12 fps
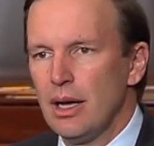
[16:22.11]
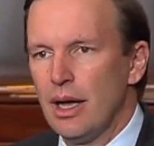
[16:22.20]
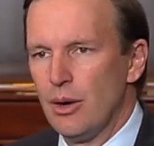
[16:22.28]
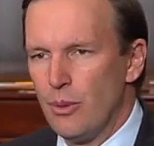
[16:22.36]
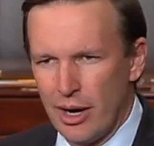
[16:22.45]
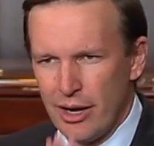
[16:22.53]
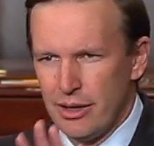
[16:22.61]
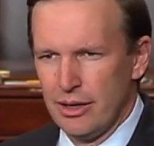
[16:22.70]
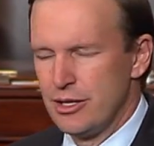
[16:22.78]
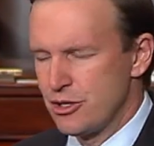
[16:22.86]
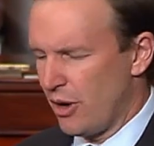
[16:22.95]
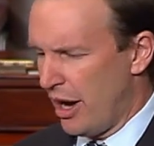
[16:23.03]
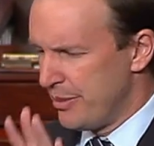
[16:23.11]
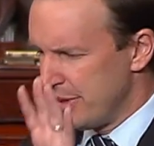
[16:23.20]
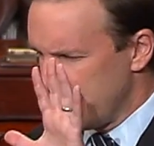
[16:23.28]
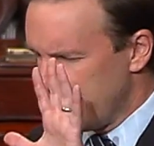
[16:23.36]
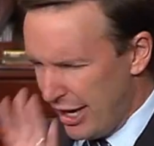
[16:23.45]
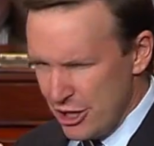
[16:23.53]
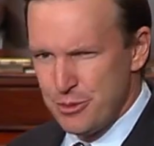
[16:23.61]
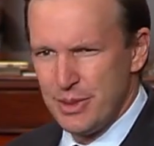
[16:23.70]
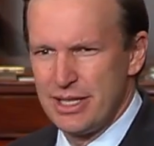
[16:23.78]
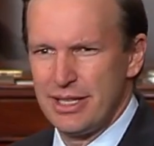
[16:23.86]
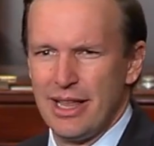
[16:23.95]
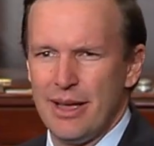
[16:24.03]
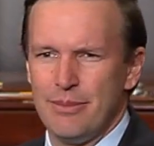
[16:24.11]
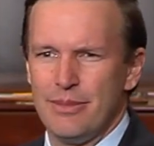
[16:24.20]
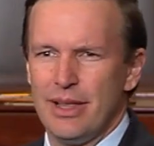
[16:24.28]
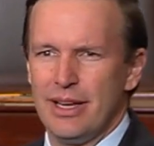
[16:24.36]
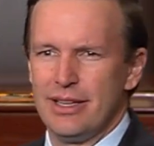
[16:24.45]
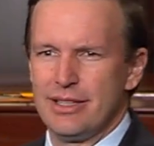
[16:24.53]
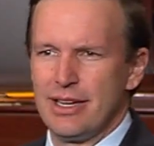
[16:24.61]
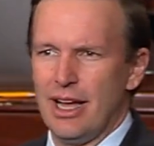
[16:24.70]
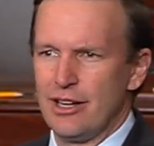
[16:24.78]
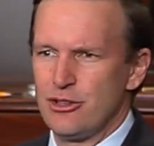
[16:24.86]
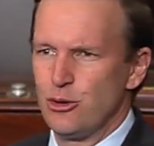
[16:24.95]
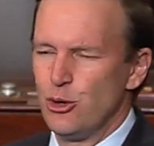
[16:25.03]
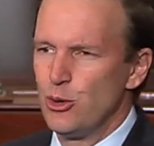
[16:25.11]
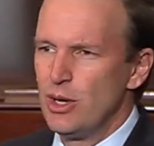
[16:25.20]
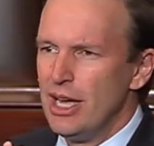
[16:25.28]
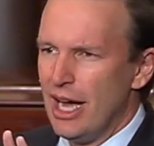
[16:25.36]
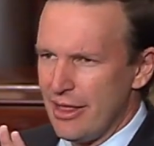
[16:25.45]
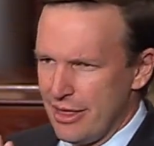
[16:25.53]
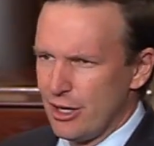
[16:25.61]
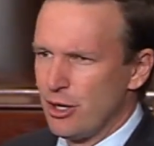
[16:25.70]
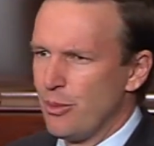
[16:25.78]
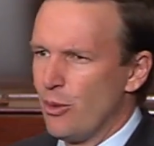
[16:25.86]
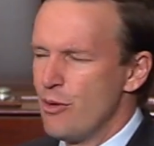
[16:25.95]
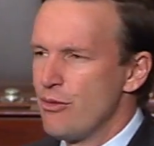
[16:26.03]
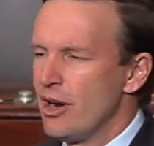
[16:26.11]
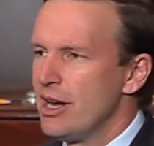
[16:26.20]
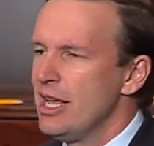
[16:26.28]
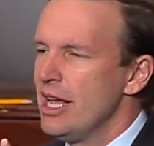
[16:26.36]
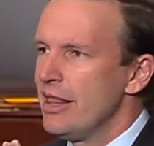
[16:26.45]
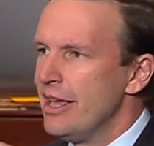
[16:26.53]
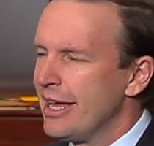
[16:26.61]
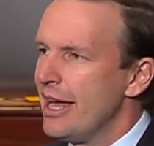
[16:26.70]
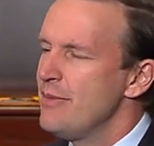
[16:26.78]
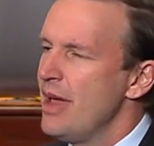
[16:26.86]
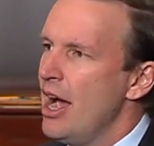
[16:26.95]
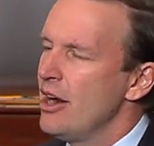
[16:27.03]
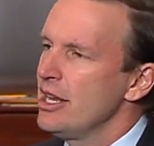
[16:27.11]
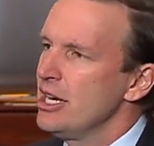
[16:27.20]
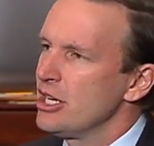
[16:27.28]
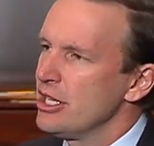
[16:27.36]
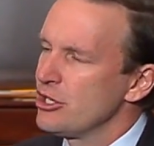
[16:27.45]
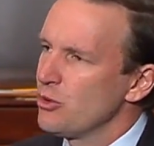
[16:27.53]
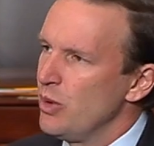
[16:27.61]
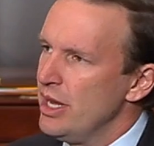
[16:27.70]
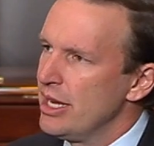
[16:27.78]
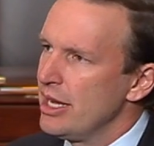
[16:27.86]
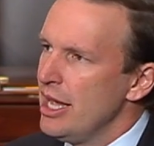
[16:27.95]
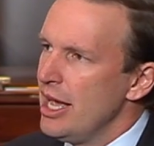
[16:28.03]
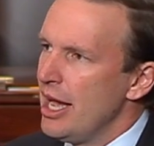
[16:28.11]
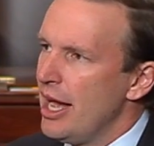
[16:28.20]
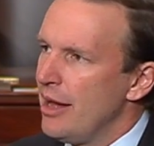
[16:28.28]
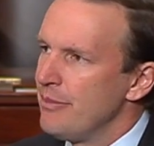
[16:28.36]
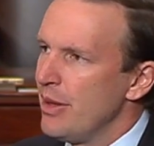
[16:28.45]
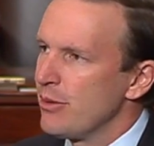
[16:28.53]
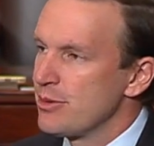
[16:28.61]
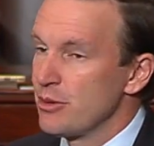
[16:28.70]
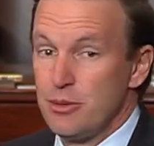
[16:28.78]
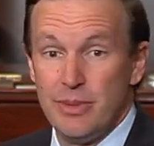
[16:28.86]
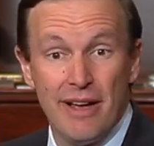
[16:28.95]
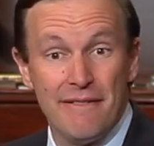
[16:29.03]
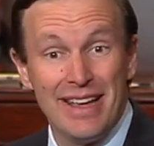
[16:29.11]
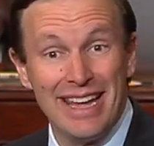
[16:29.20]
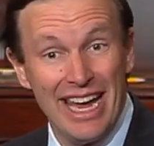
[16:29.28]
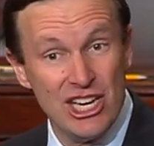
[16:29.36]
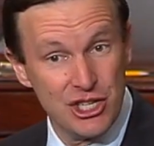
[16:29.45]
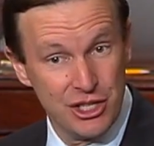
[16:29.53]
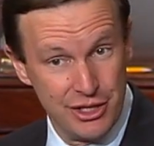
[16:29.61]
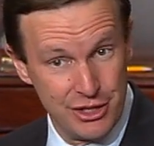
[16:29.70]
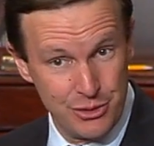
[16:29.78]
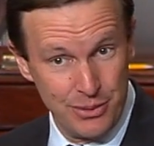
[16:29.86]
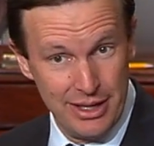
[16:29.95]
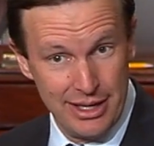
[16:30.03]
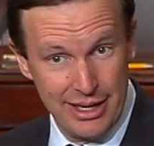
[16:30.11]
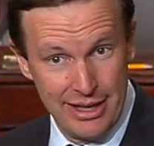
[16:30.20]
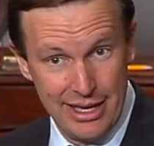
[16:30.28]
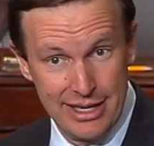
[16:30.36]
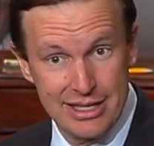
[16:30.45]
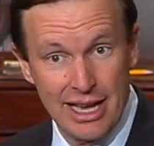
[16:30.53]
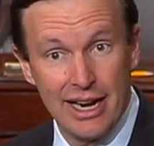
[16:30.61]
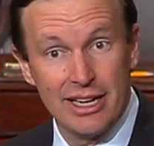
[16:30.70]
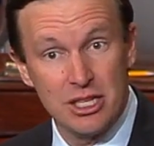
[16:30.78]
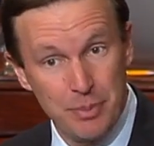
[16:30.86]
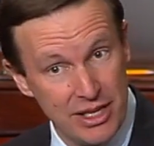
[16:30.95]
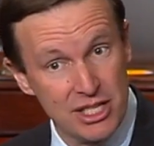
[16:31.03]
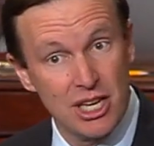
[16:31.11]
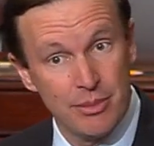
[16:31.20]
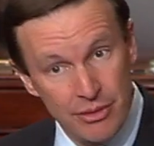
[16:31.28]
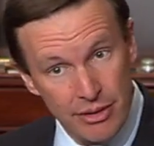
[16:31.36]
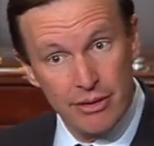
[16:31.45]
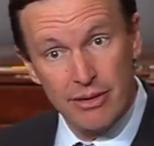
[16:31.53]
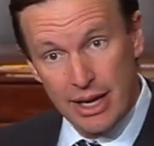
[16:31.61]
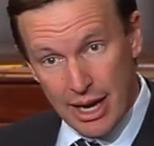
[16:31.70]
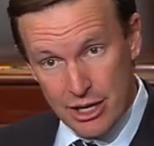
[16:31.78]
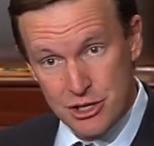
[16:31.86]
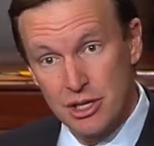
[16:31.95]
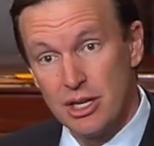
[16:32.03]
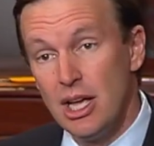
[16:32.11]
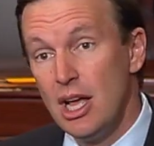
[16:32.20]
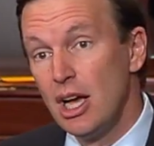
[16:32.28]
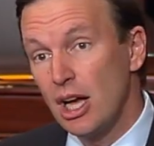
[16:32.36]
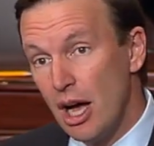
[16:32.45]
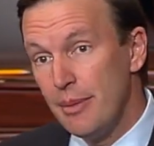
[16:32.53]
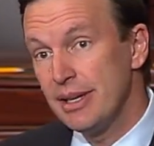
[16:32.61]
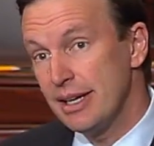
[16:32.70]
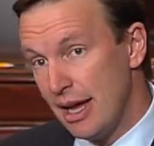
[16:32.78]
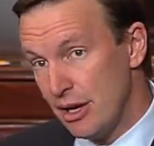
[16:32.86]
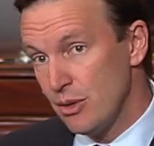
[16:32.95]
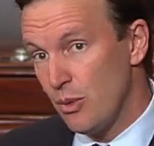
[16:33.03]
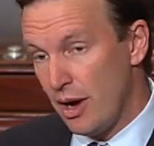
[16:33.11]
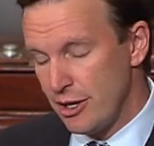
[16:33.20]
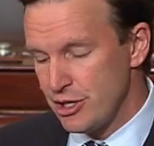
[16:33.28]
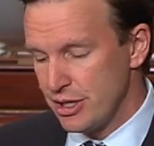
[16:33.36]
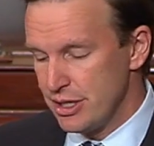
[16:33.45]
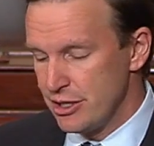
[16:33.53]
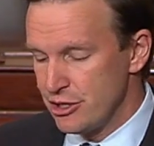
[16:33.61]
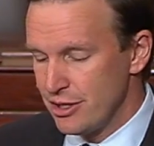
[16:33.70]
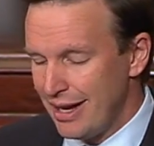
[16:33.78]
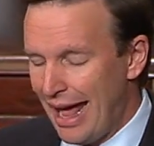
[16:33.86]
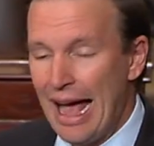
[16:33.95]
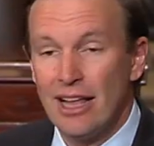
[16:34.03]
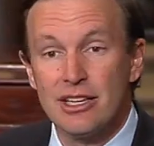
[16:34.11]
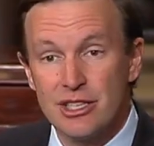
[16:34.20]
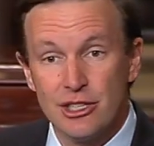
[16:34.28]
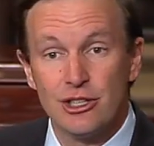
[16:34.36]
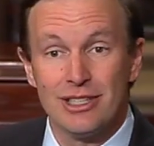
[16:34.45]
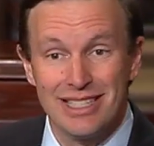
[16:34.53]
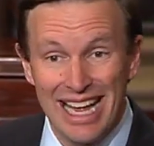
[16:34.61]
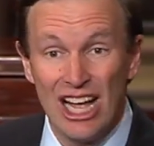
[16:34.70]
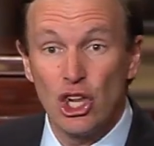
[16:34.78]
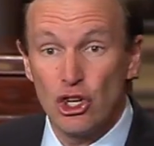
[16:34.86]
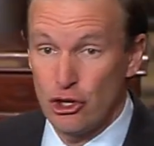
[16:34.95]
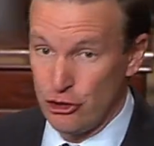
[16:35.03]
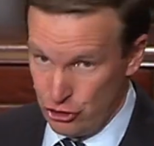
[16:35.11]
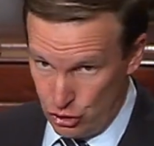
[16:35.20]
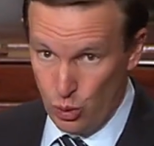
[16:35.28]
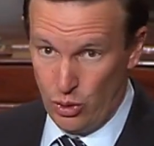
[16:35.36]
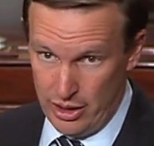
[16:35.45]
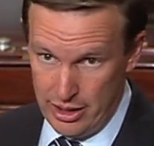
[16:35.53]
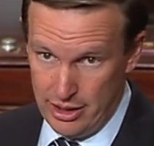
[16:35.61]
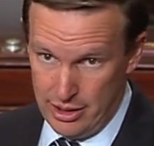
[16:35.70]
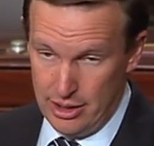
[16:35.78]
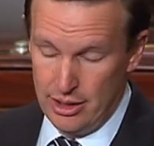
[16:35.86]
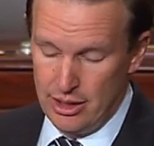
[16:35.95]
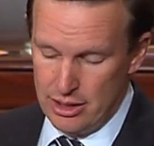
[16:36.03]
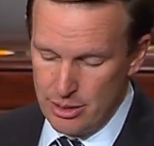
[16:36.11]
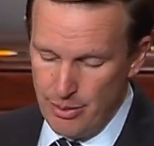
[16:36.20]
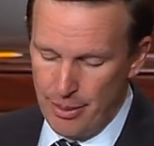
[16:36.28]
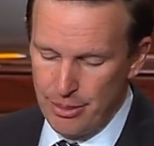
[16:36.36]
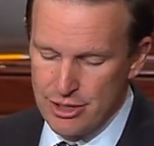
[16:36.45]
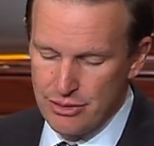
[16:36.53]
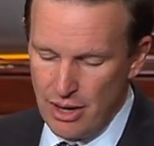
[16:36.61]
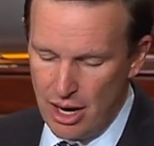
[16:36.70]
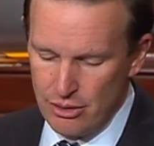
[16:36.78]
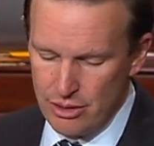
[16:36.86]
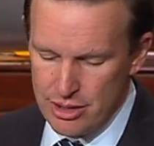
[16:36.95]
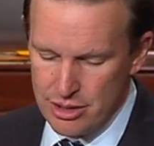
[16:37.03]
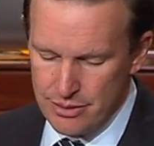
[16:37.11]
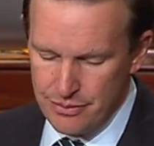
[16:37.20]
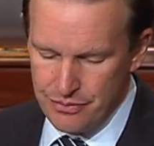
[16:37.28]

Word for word: I don't want to ascribe an engagement to them that is not true, I think her boyfriend. They came down here this week. Um, they were supposed to be on vacation this week, and they decided to spend some of their vacation coming down to Washington so that Allison could tell her story to members of Congress.